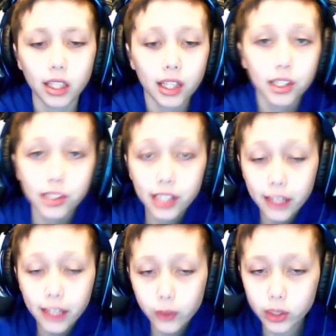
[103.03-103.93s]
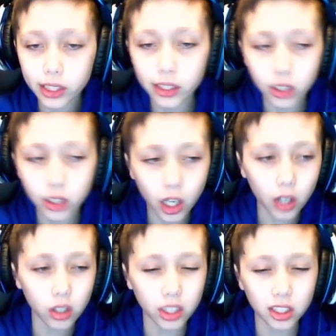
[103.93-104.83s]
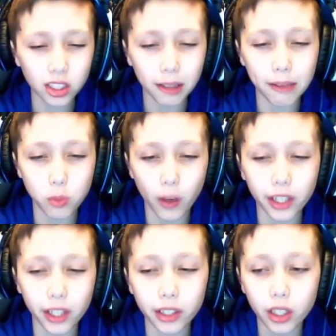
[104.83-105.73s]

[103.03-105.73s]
So if you see it's that games, why you're